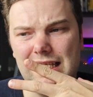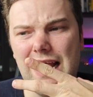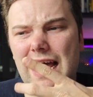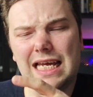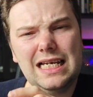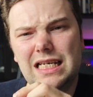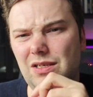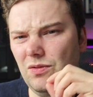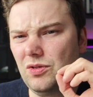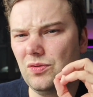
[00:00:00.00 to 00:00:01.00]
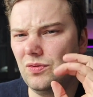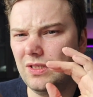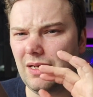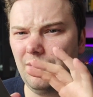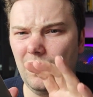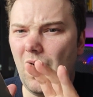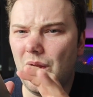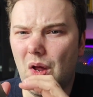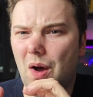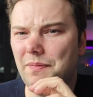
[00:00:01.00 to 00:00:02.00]
likely due to some
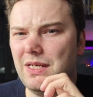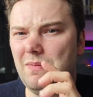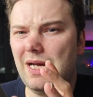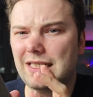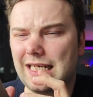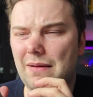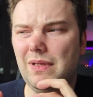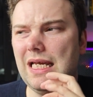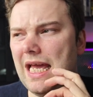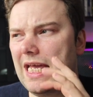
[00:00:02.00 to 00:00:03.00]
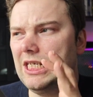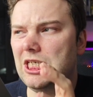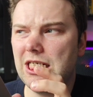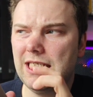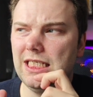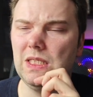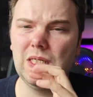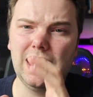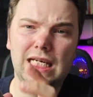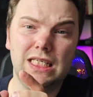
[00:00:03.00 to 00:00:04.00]
non-optimized applications,
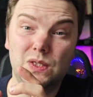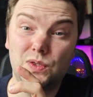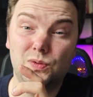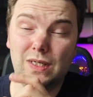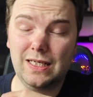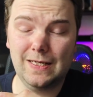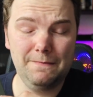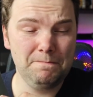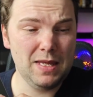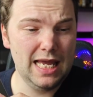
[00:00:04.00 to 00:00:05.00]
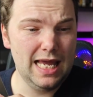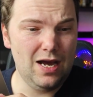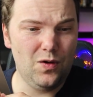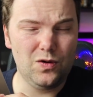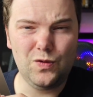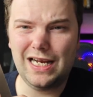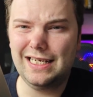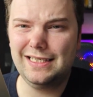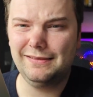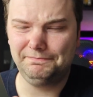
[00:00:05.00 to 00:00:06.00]
looking at you, Twitter or
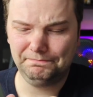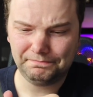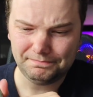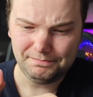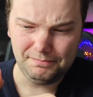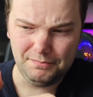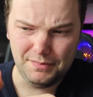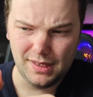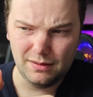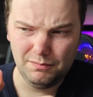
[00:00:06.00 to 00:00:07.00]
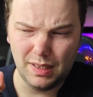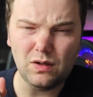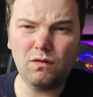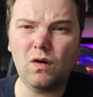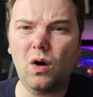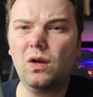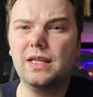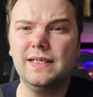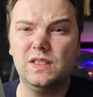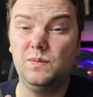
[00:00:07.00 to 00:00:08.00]
Reddit. But overall,
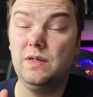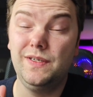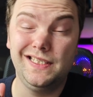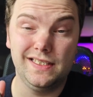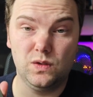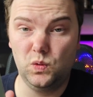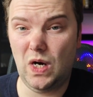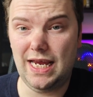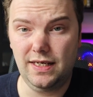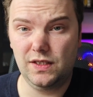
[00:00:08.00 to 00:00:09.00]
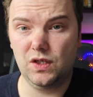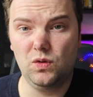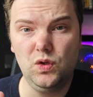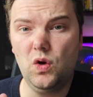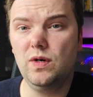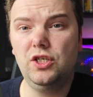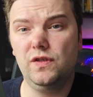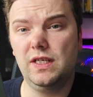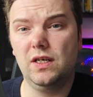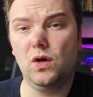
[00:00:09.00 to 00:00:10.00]
the experience is great, so no
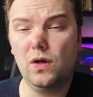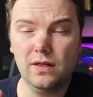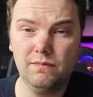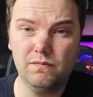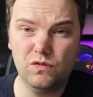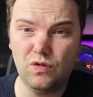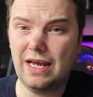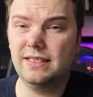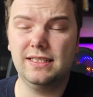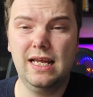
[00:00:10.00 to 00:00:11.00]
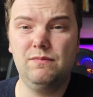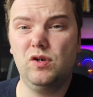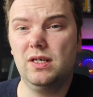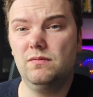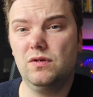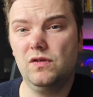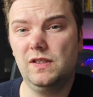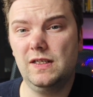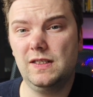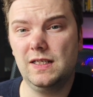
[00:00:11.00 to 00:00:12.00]
issues at all. The great Snapdragon
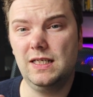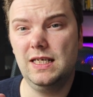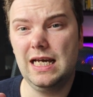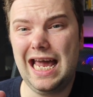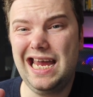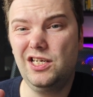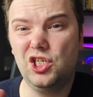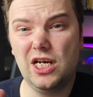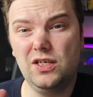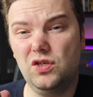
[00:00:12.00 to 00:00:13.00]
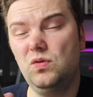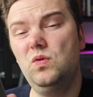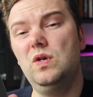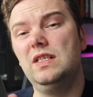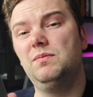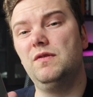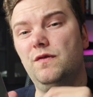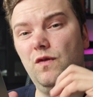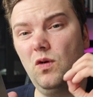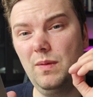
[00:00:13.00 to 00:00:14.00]
processor here, 8 Gen 2, is
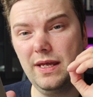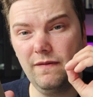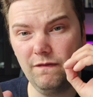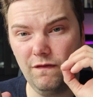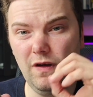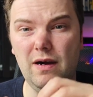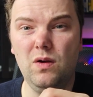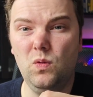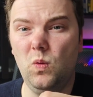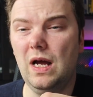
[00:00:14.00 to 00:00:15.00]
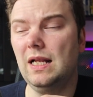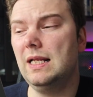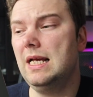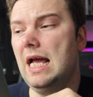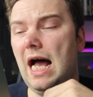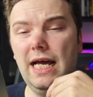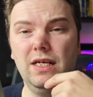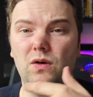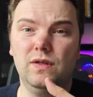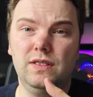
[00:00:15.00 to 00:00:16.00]
performing very well. I
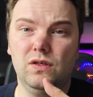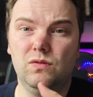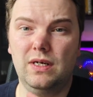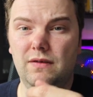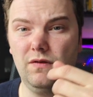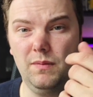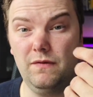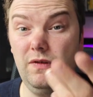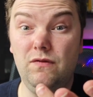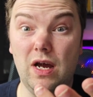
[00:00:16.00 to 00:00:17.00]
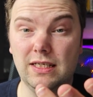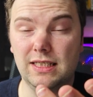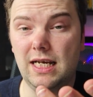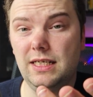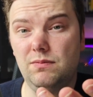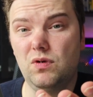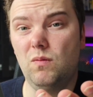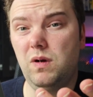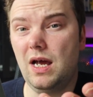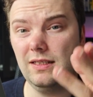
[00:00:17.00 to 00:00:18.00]
know this already from the Vivo X90
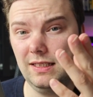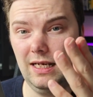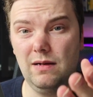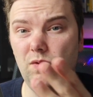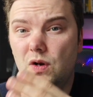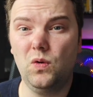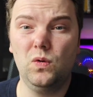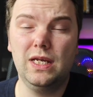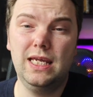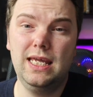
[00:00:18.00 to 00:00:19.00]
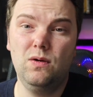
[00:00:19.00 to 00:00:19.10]
Pro Plus that I'm recording